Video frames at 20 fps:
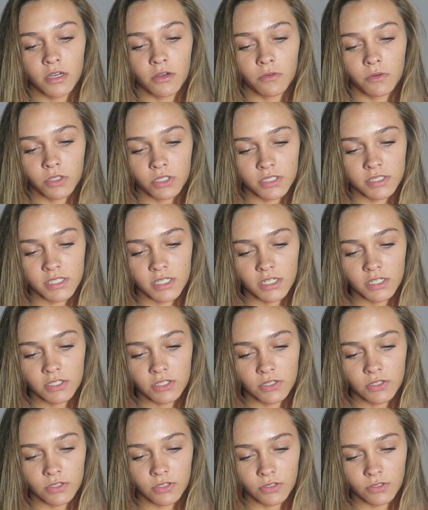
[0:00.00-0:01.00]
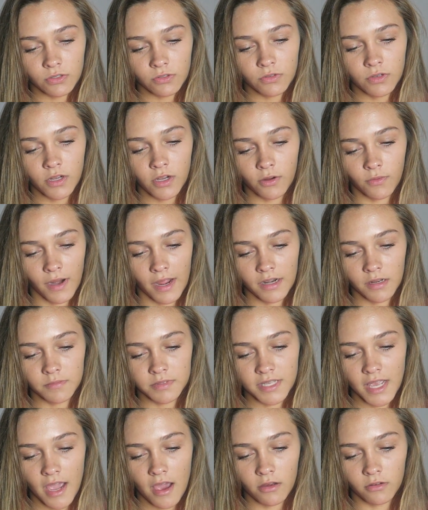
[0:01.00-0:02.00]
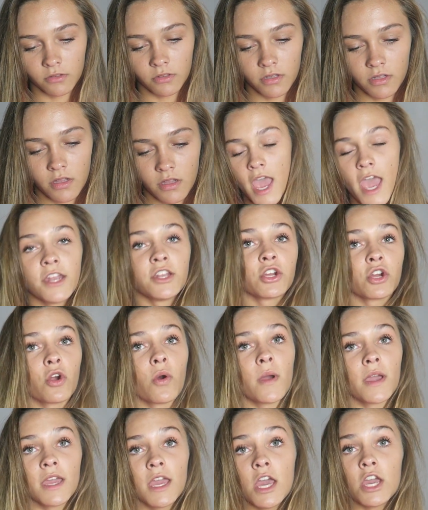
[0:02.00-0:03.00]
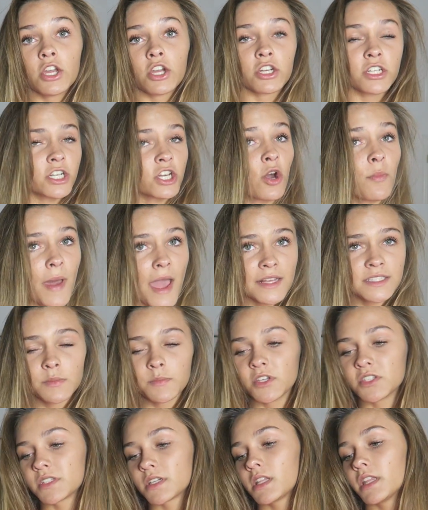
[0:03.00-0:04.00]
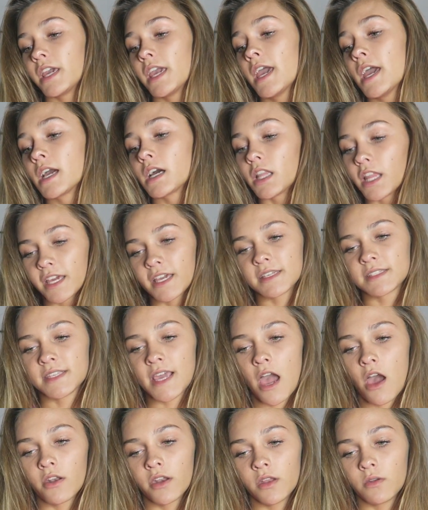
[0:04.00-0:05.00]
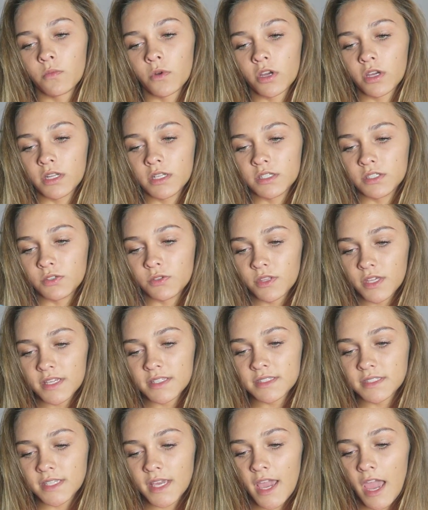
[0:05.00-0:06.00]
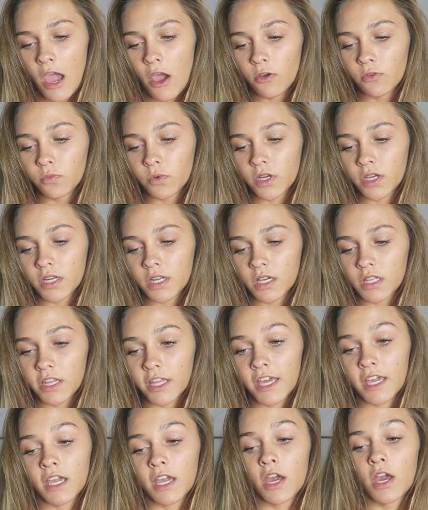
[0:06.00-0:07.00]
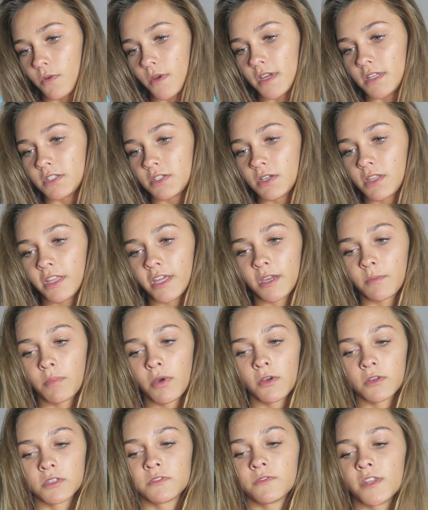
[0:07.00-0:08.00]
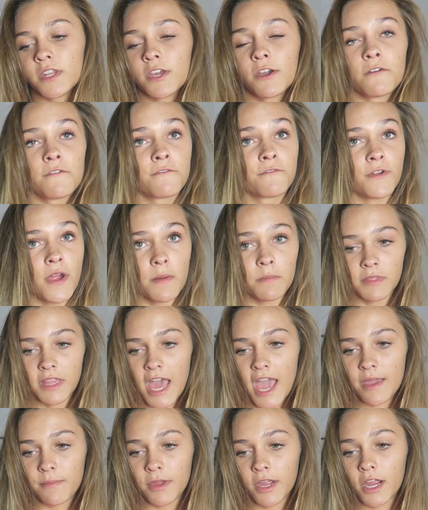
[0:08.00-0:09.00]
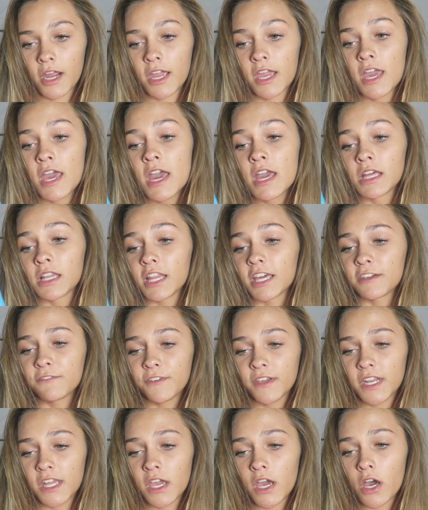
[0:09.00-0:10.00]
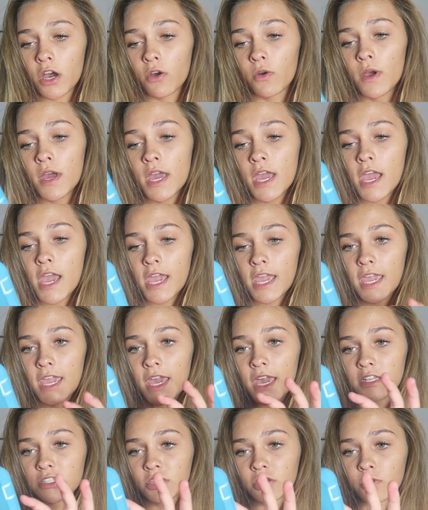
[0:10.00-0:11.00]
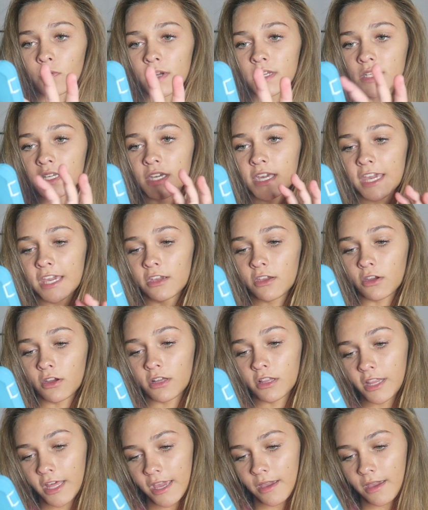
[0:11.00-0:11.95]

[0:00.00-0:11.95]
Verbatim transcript: So we're just gonna do a random sound. And you're going, you're gonna go back to Musical.ly, click a sound, and we're gonna do this sound. We're gonna click, you're going to click post video from library, click video, and you're going to click your